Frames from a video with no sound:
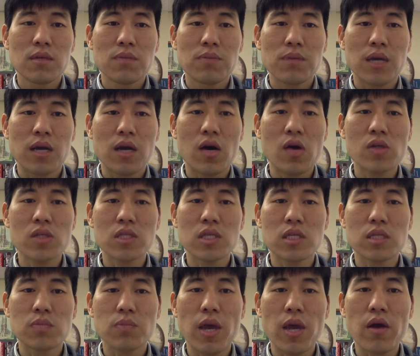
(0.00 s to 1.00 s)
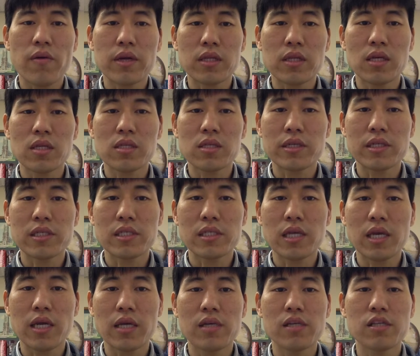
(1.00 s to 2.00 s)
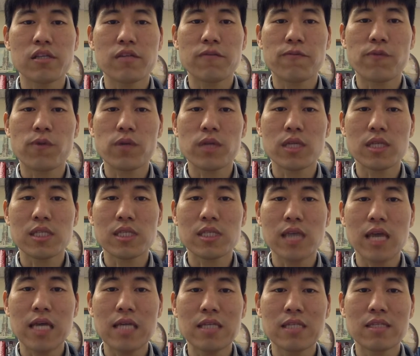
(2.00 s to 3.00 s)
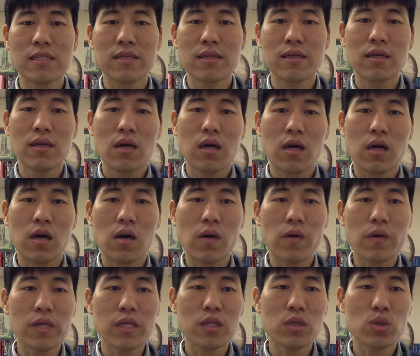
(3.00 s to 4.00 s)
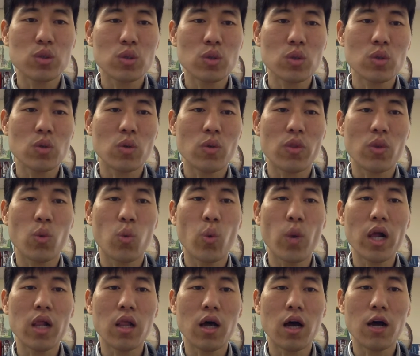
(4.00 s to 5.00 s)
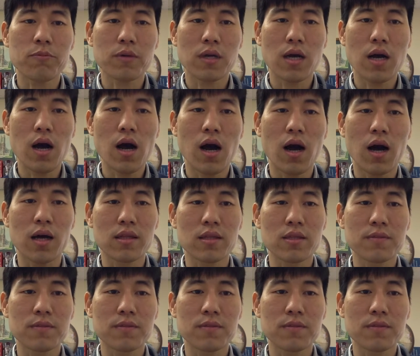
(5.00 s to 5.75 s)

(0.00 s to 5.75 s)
Because the Spirit intercedes for the saints according to the will of God,